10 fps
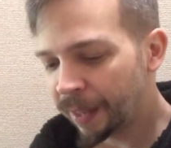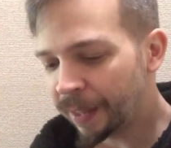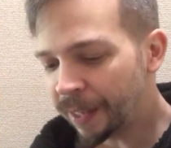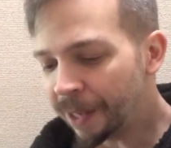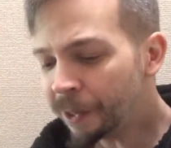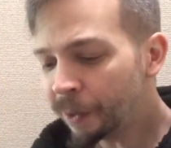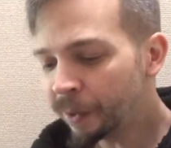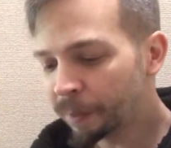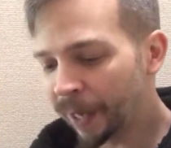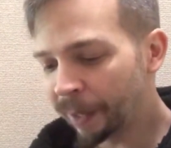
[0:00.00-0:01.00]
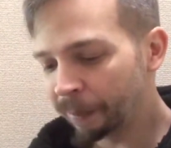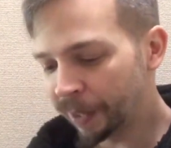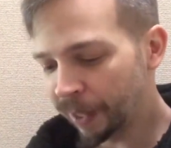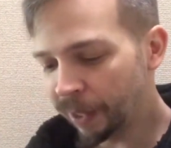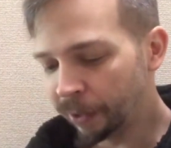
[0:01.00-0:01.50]
the issues by
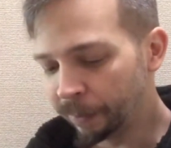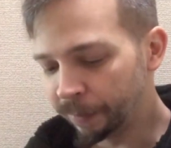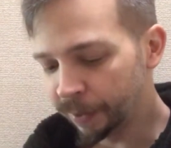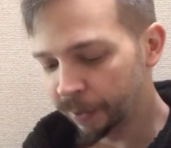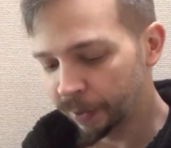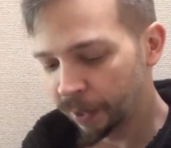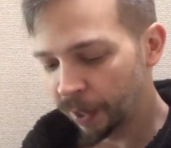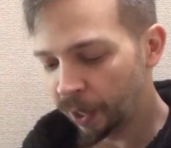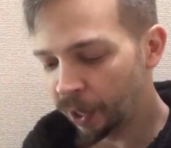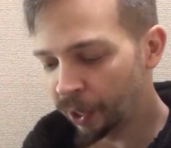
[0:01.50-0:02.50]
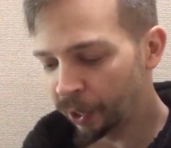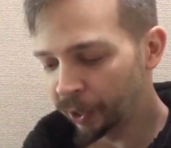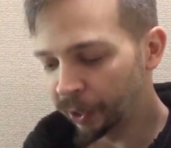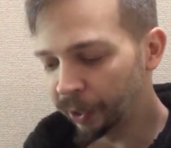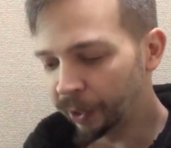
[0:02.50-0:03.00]
themselves
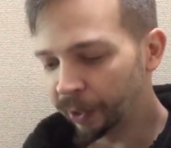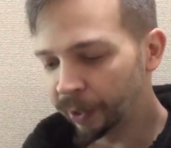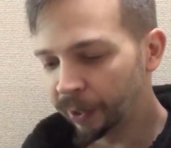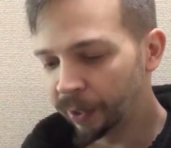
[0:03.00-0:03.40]
are,